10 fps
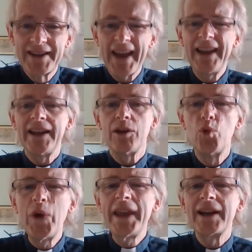daily,
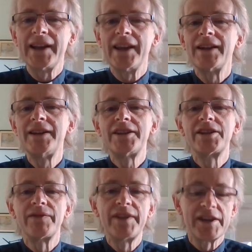weekly
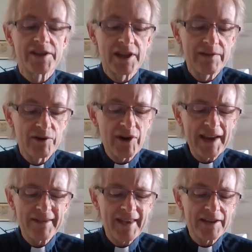list of things to give
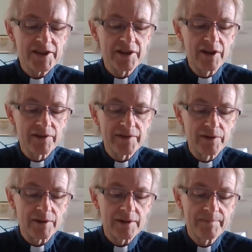great thanks to God
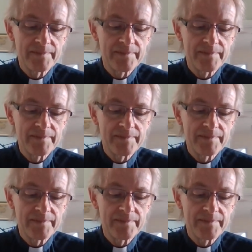for.